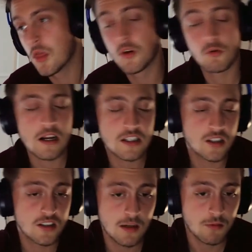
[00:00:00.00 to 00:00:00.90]
The
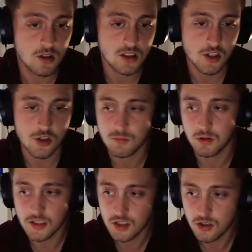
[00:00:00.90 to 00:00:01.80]
rest of Team USA just
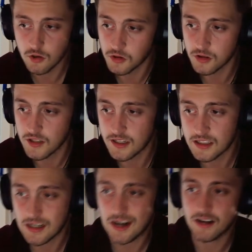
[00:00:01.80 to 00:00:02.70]
played so good that
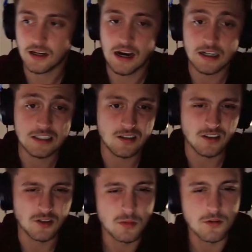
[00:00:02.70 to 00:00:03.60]
he kind of got
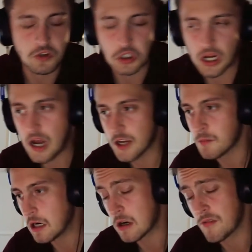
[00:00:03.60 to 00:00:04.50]
a little bit
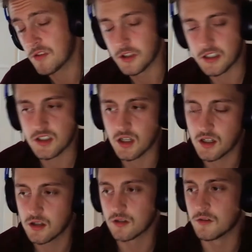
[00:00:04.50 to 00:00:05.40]
forgotten about, or I feel like he's
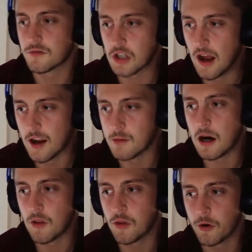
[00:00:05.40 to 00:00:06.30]
going to get a little forgotten
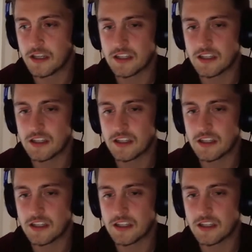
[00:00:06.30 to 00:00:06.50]
about, though.